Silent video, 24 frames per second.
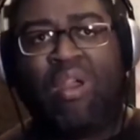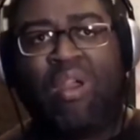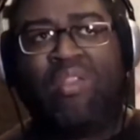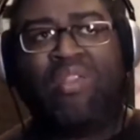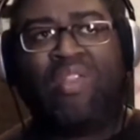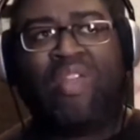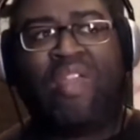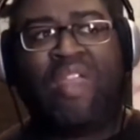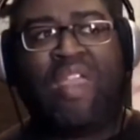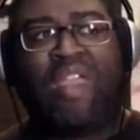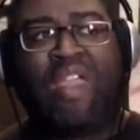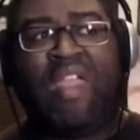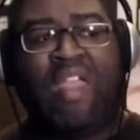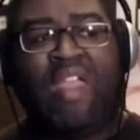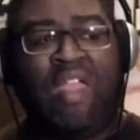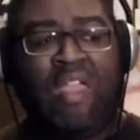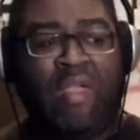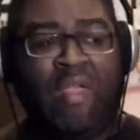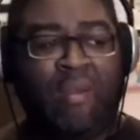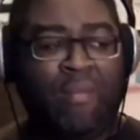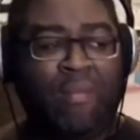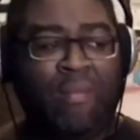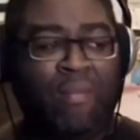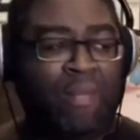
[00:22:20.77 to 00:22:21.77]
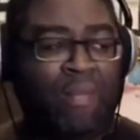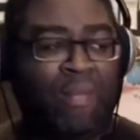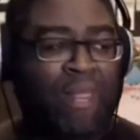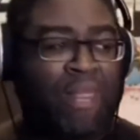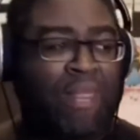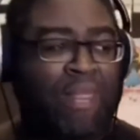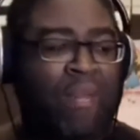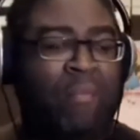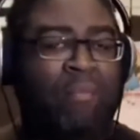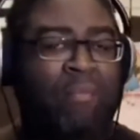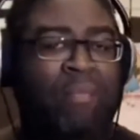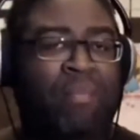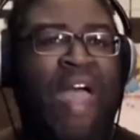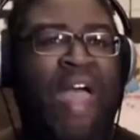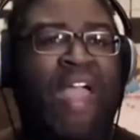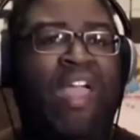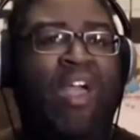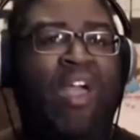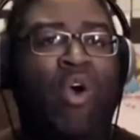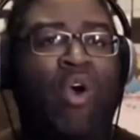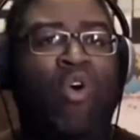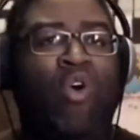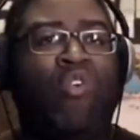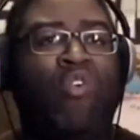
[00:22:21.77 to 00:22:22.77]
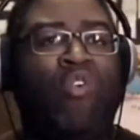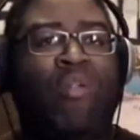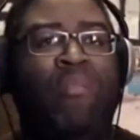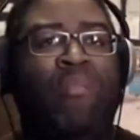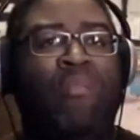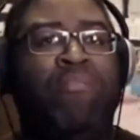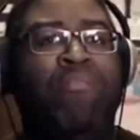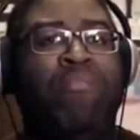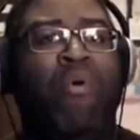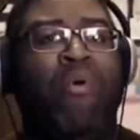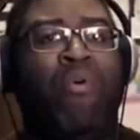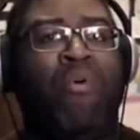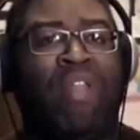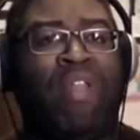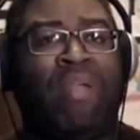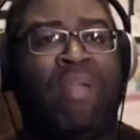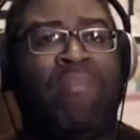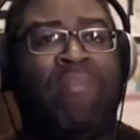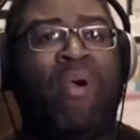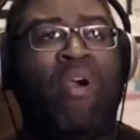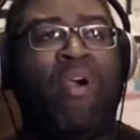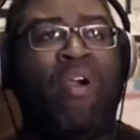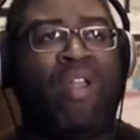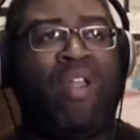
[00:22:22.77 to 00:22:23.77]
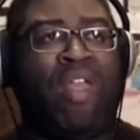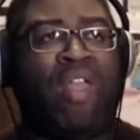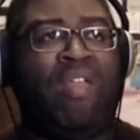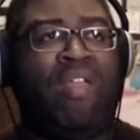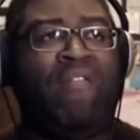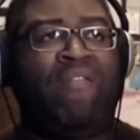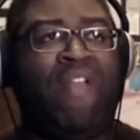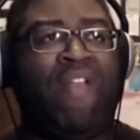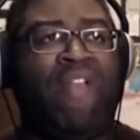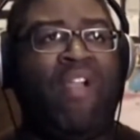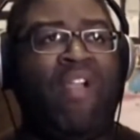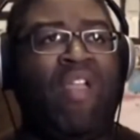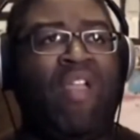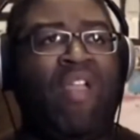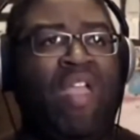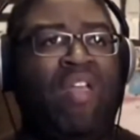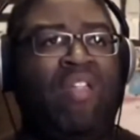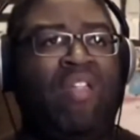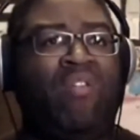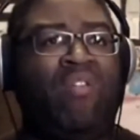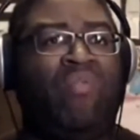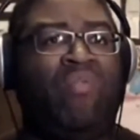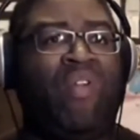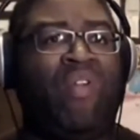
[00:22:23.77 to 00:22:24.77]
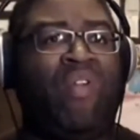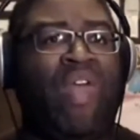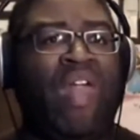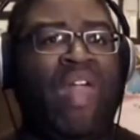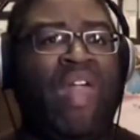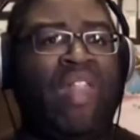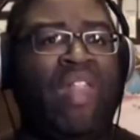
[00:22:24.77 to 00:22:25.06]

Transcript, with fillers: the Black Ogren boarding party variant for that